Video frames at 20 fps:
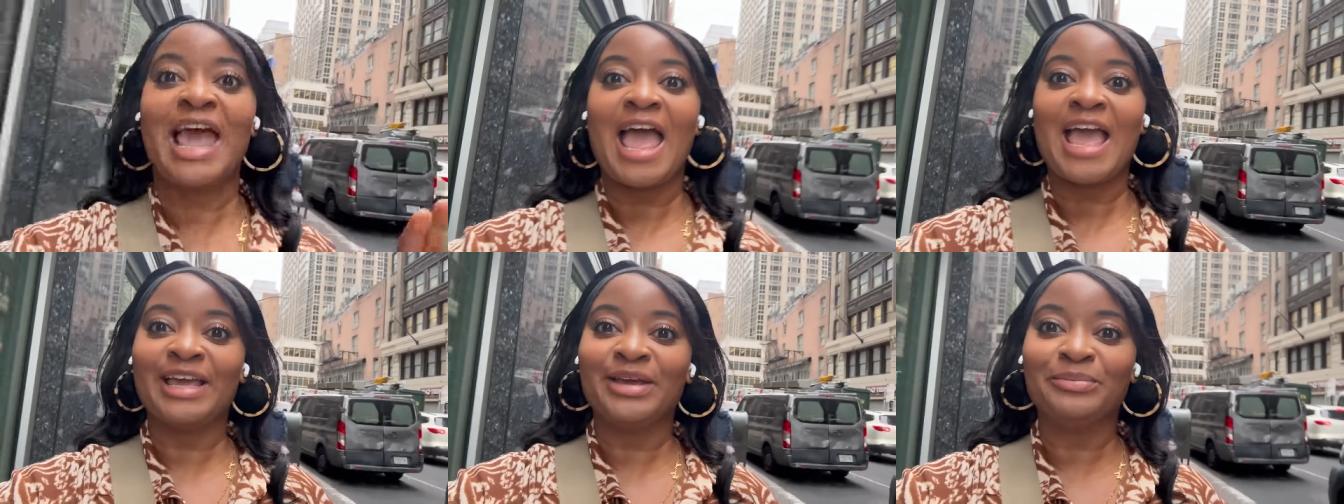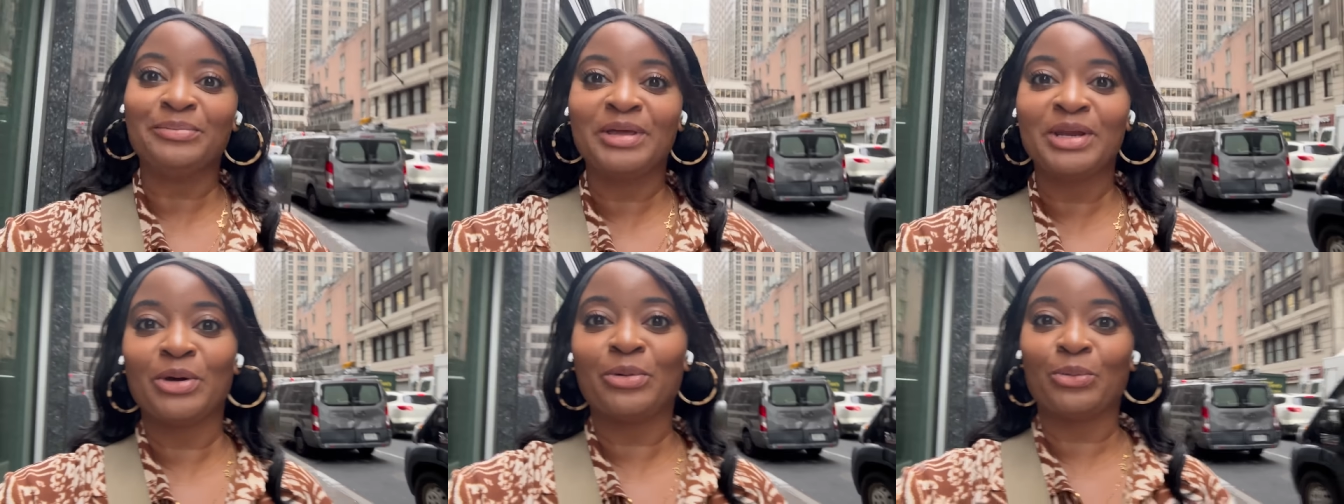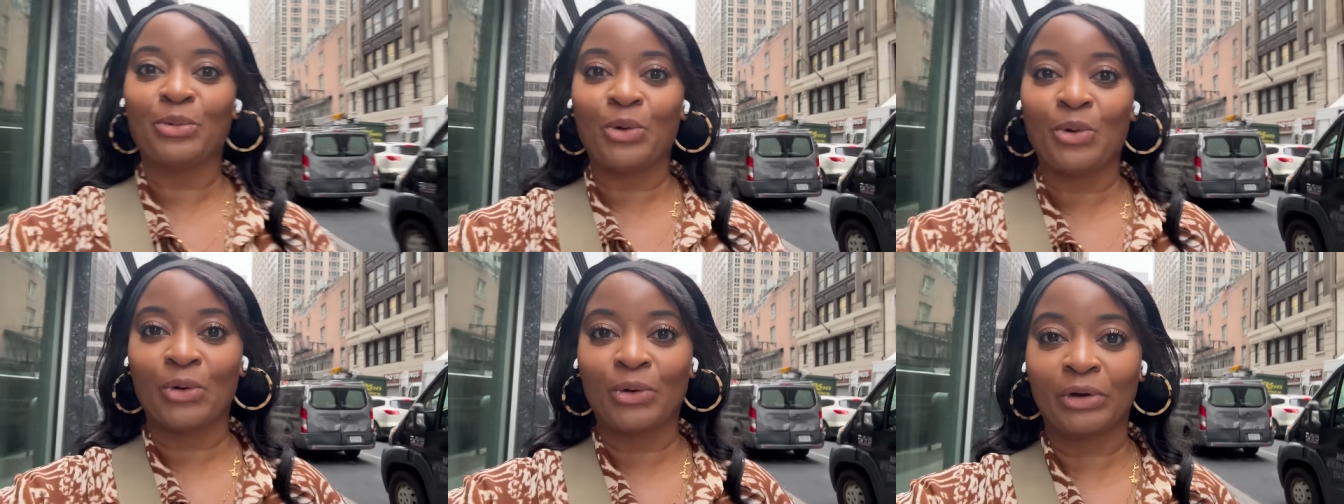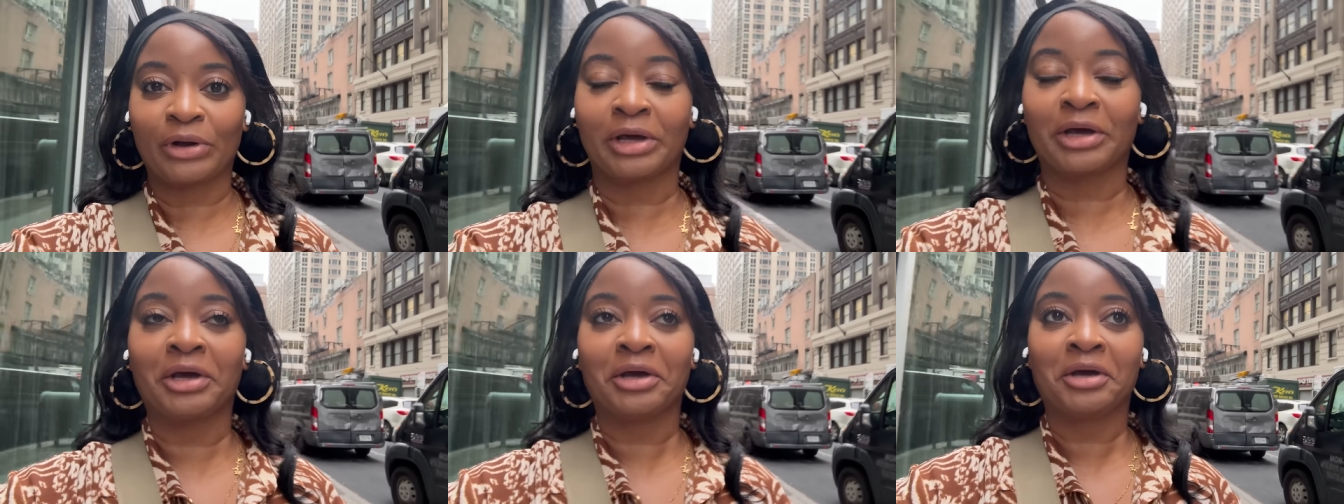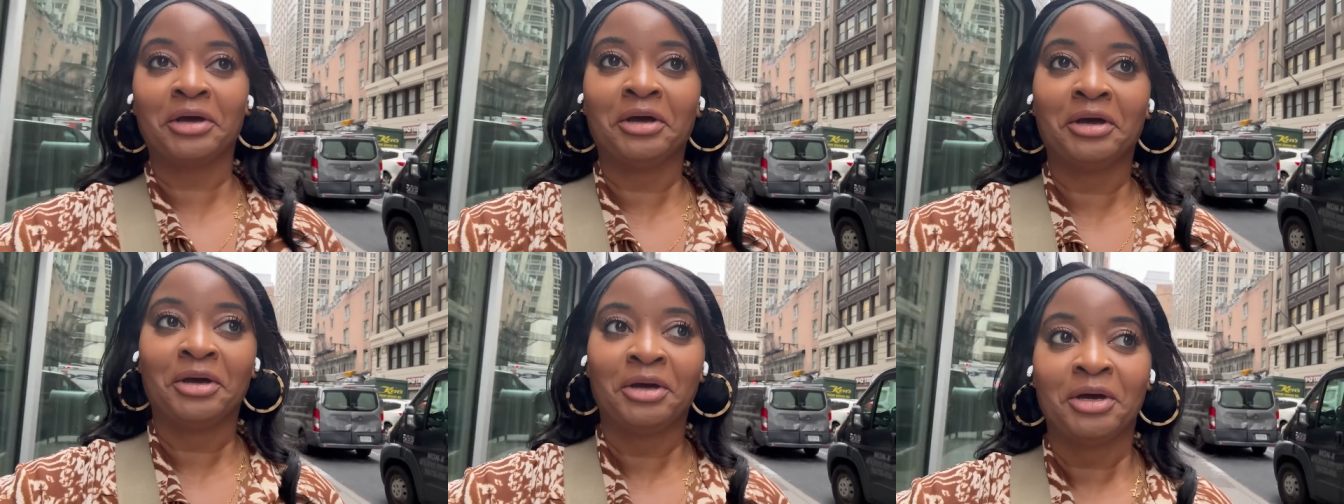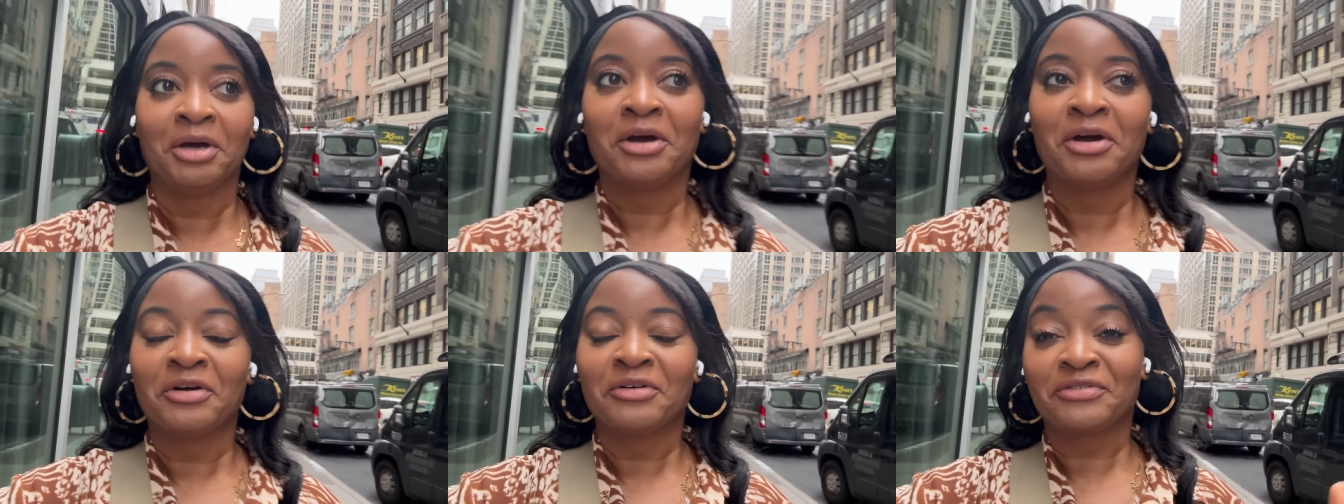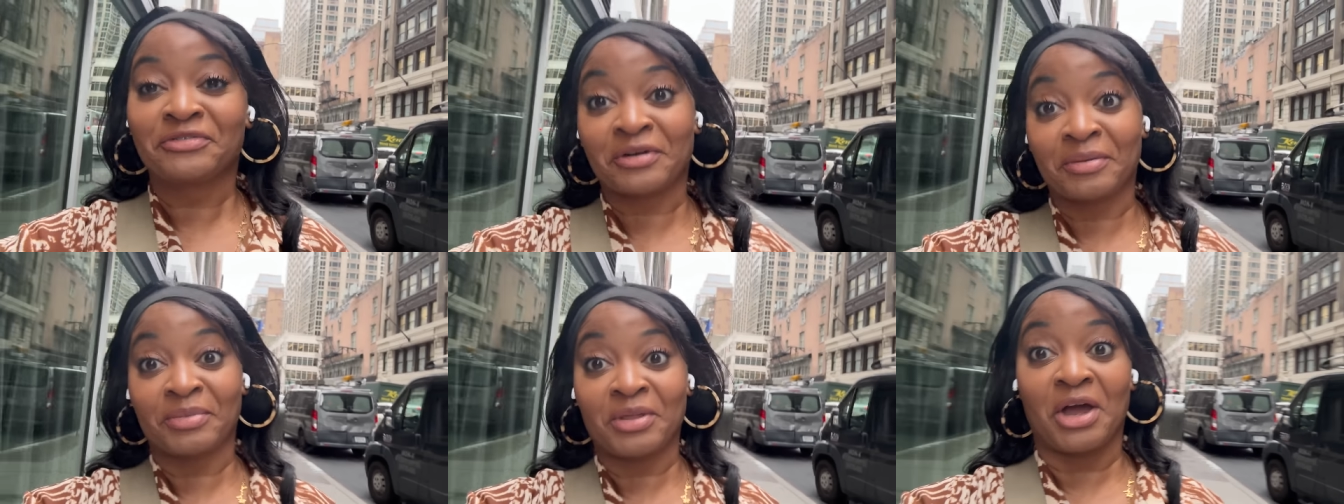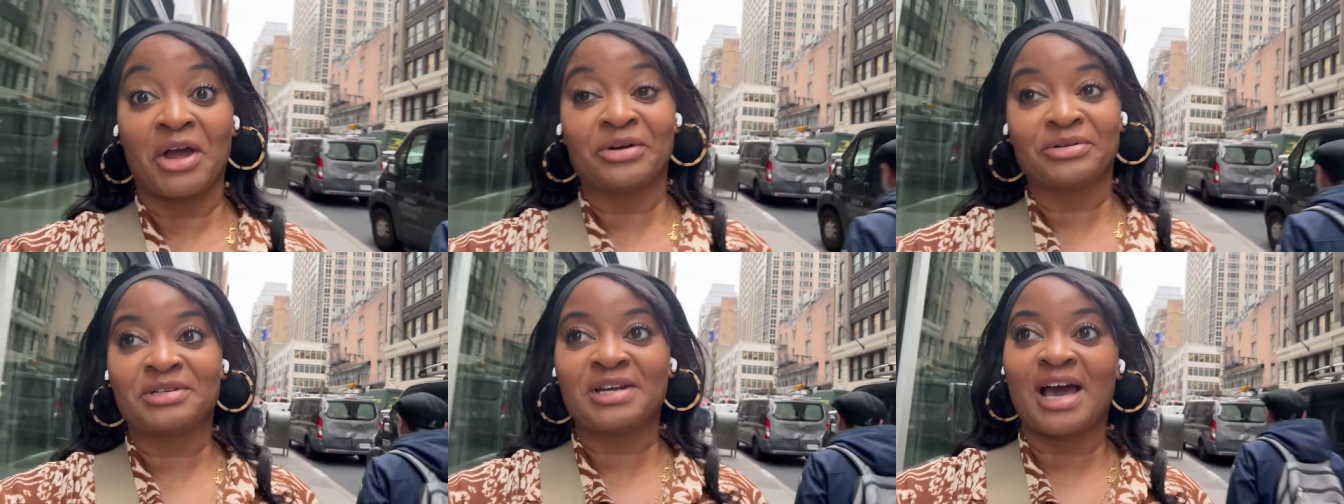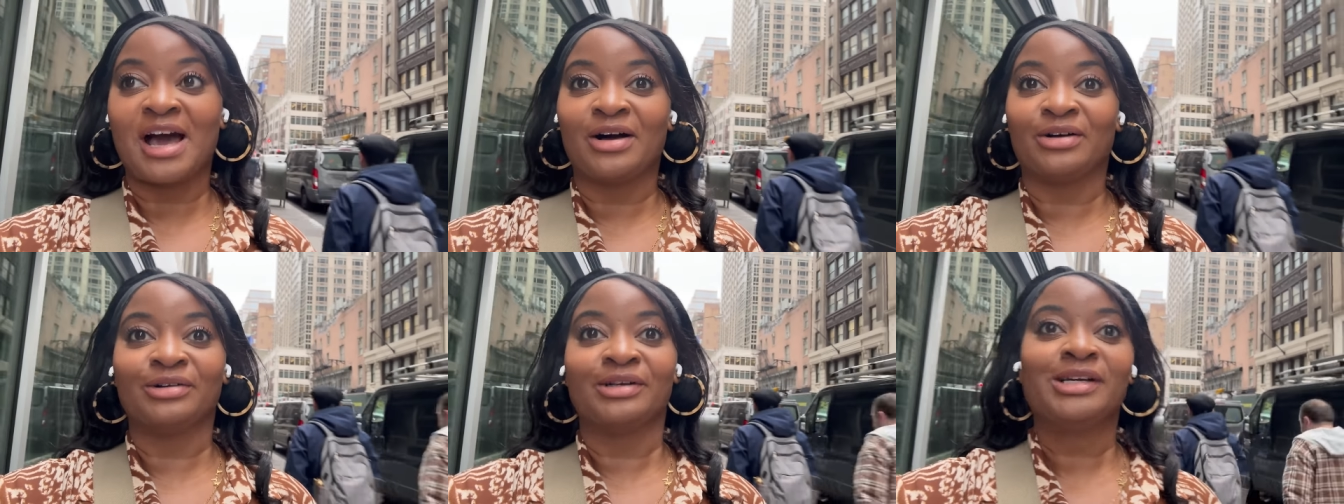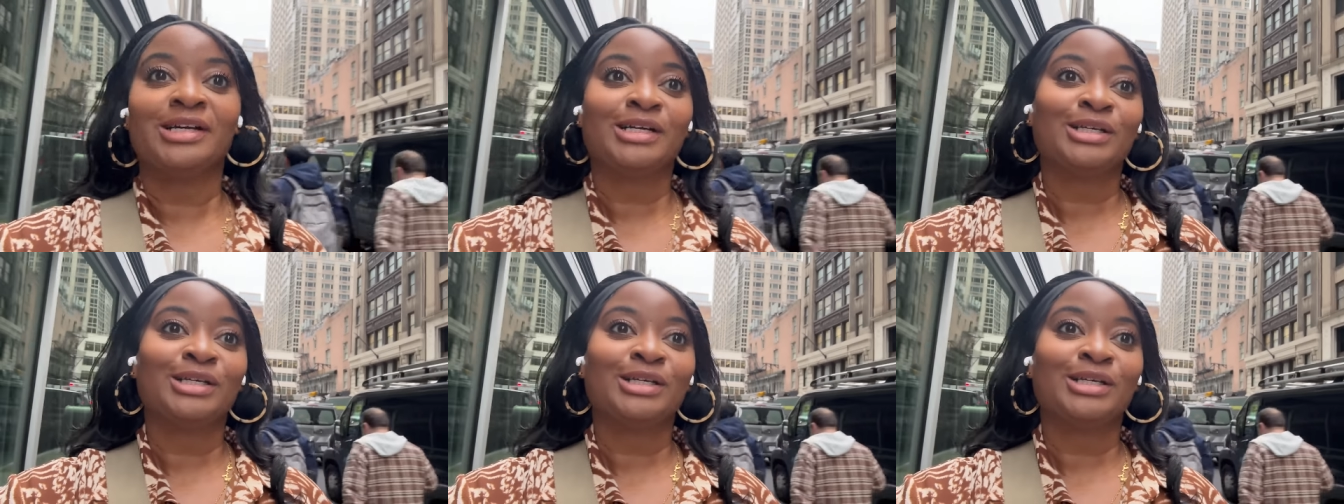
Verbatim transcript: eight minute walk from the hotel.